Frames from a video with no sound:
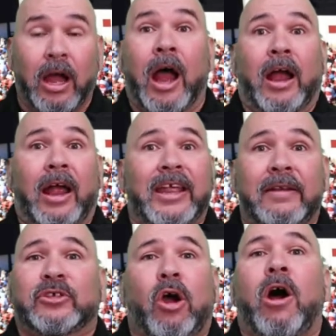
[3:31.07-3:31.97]
can't
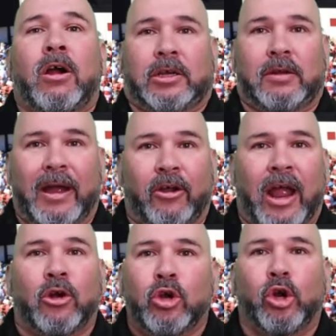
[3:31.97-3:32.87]
even talk
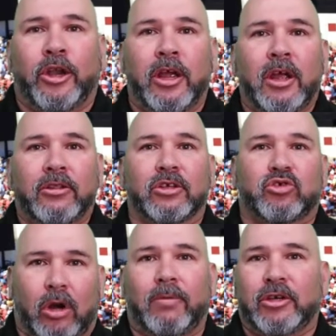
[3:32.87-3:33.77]
about how good the
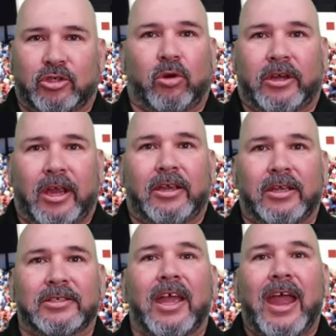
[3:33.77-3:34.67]
strawberry shortcake
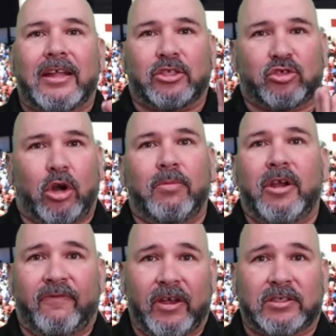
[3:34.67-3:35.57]
is at the
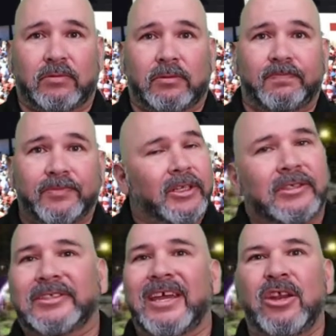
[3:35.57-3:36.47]
Strawberry Festival.
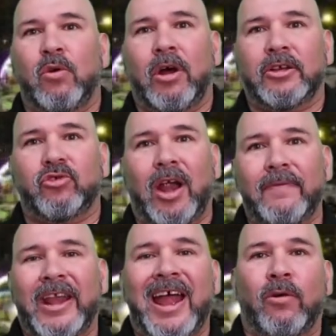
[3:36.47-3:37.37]
Say you don't want to
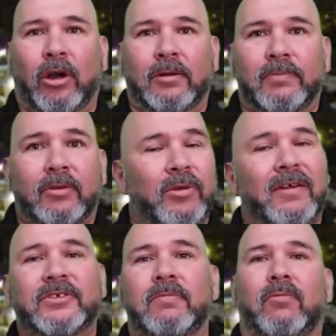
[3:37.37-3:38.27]
drive an hour.
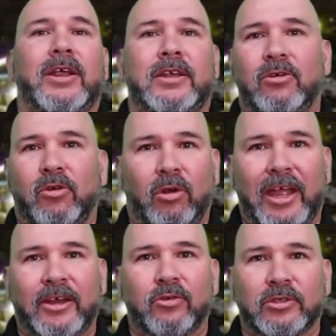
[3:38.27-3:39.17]
We have something right here in
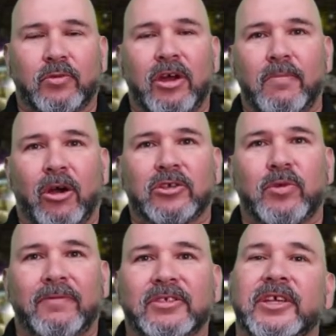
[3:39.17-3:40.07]
Orlando as well in
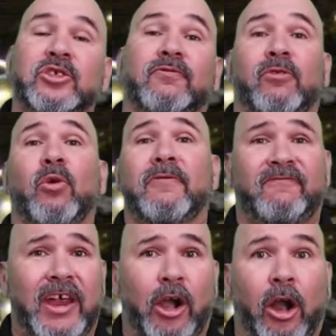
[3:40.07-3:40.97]
March. We have the Central Florida
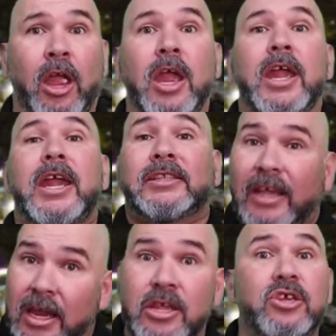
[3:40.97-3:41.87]
Fair.
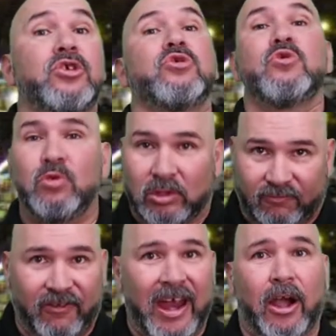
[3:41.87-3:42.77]
It's a
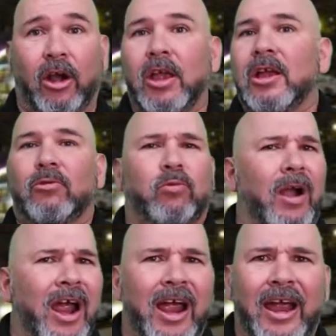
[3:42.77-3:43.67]
huge fair.
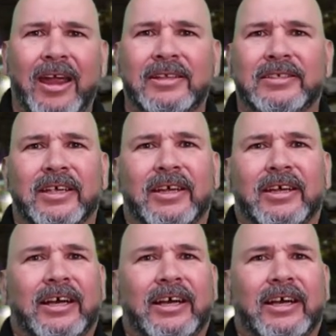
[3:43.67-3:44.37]
Rides,